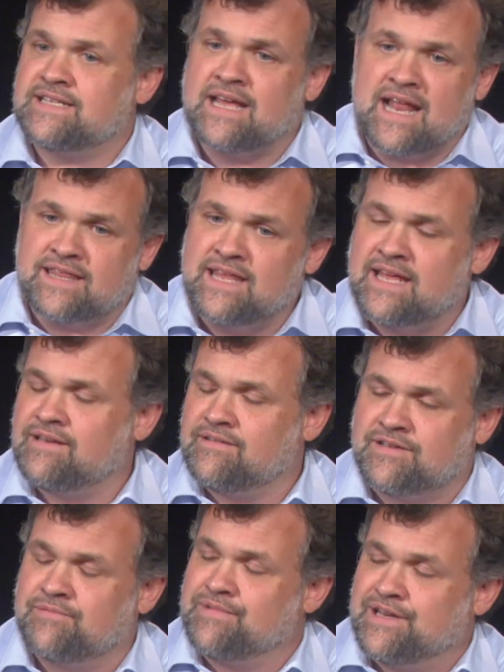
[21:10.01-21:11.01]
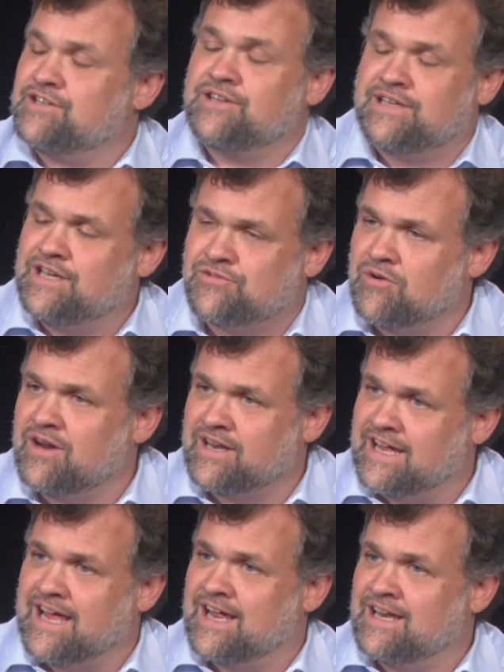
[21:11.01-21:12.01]
And I think, to mention Detroit
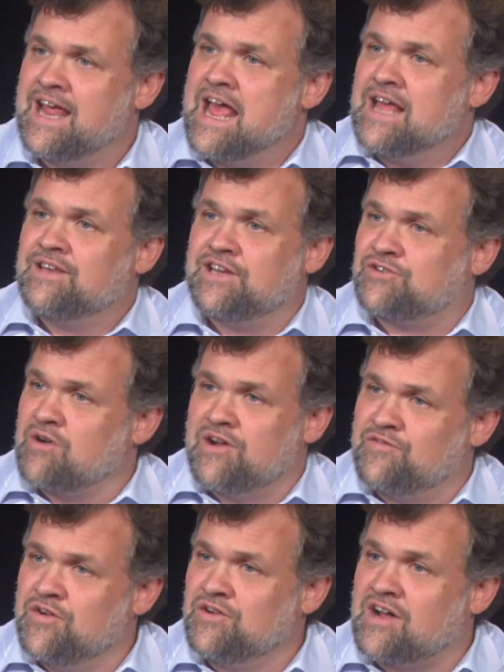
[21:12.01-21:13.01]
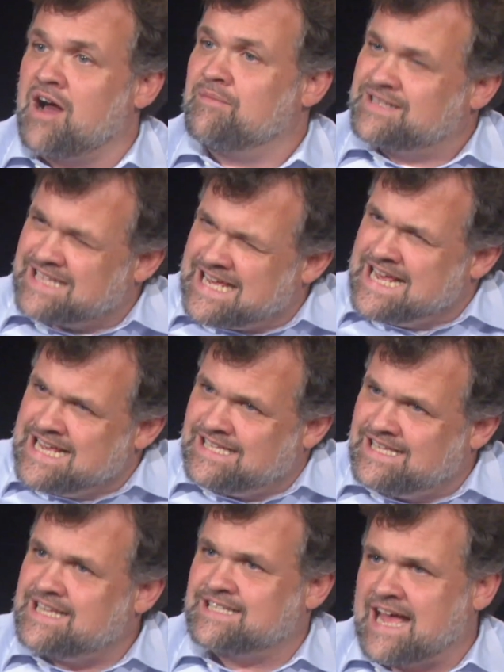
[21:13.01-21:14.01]
again, Detroit Food Commons is
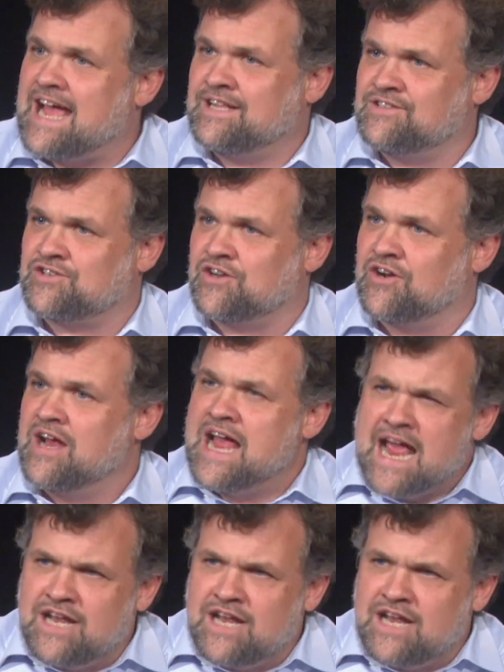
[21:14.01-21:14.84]
this answer.